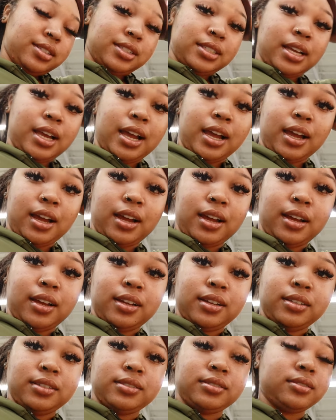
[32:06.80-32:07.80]
So which one?
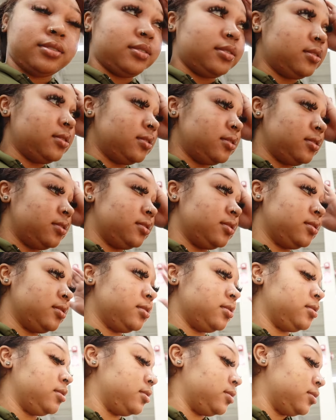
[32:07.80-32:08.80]
This one?
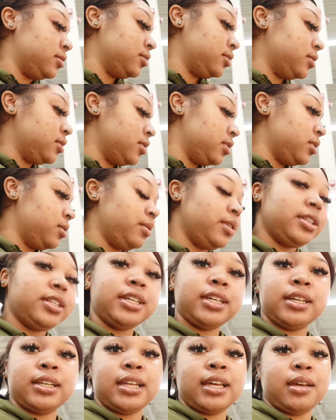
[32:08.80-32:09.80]
Well, we we
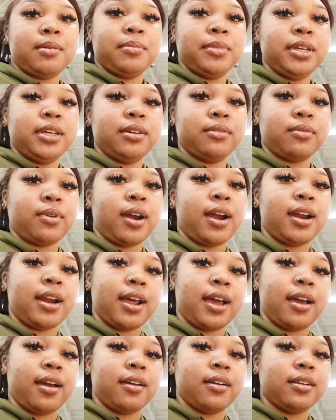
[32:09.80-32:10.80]
looking at meat right
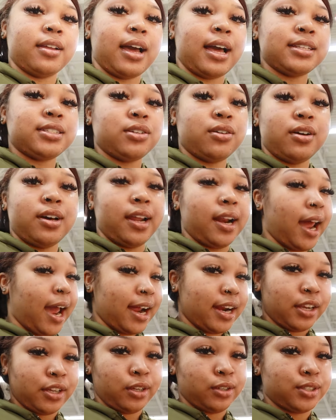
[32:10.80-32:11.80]
now. I told her
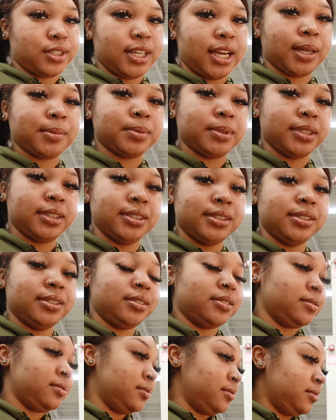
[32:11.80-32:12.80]
not to go shopping.
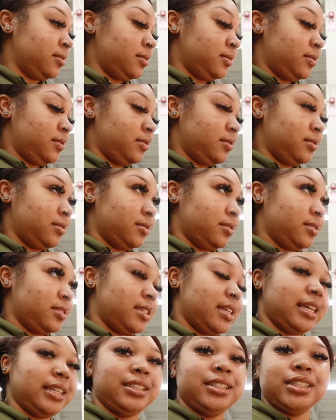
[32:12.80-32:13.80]

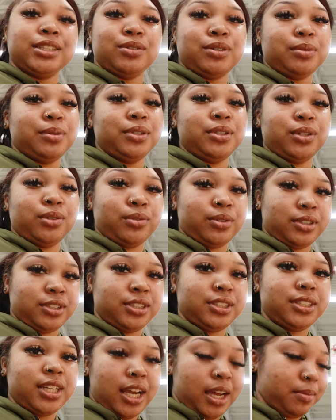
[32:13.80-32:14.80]
This look what we doing.
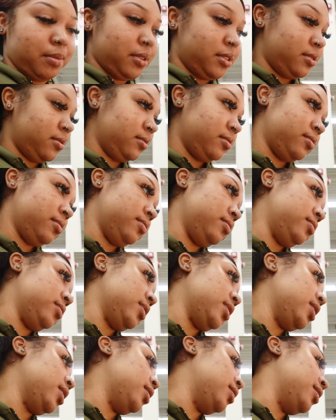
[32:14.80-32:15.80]
Shopping.
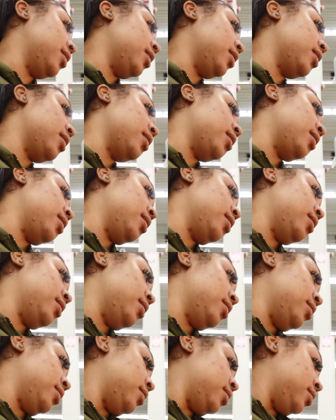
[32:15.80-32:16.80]
One, two, three, four,
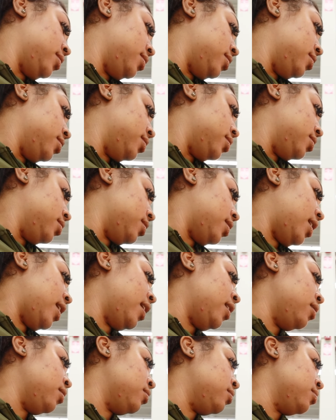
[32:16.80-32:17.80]
five, six, one, oh, two,
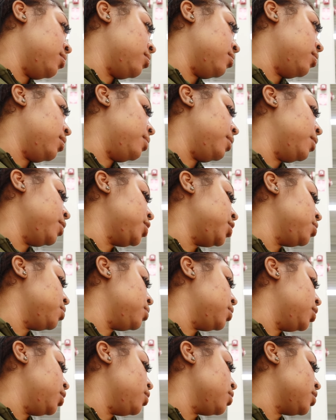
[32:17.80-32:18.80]
oh, three, four. we
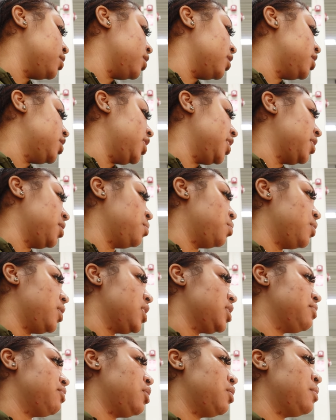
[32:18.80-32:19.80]
should using the chicken
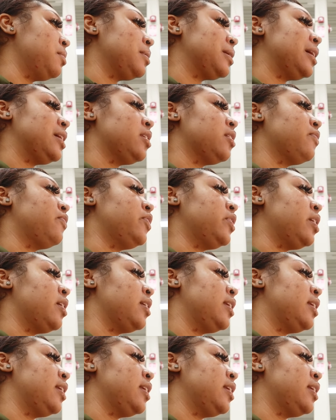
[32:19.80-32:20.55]
breast. What oh, are we getting it for?